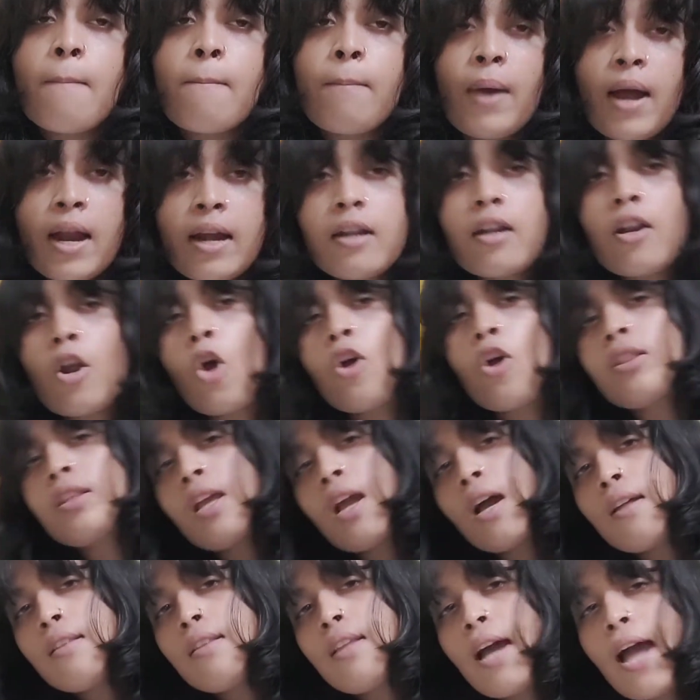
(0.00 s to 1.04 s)
But on
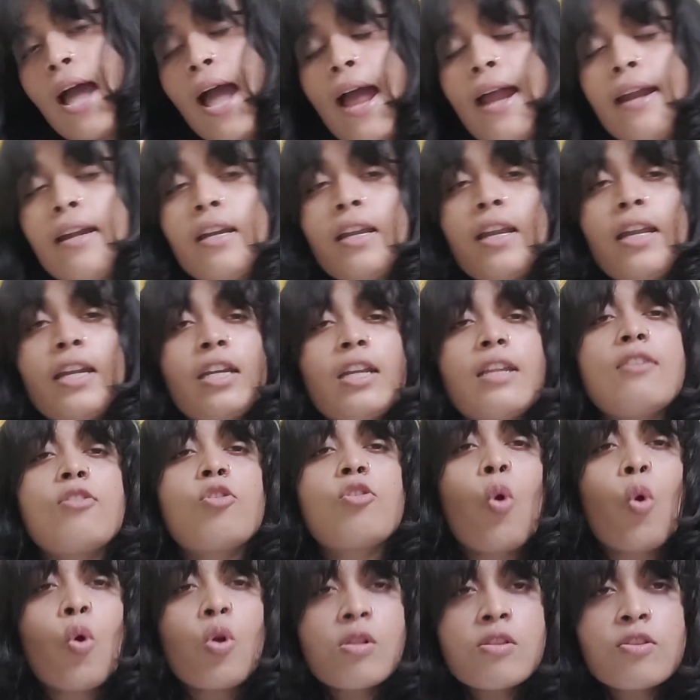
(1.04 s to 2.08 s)
the other hand, it is
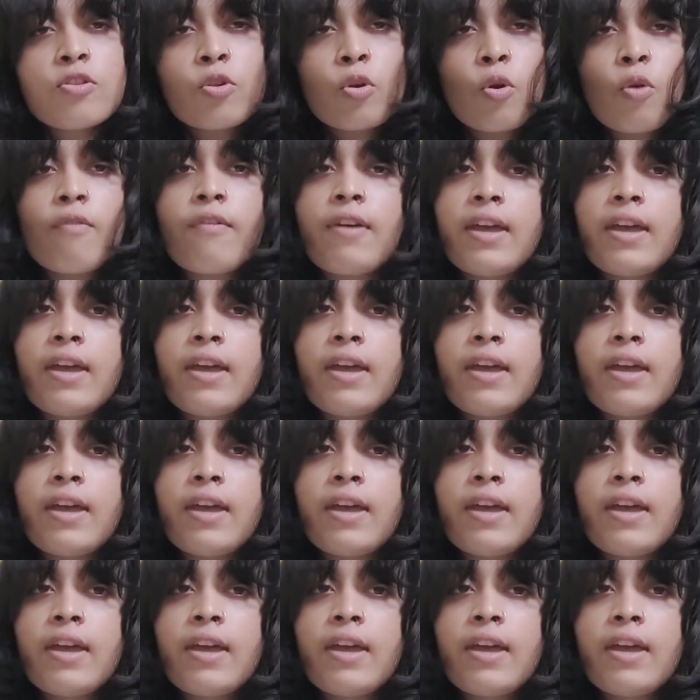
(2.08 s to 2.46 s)
also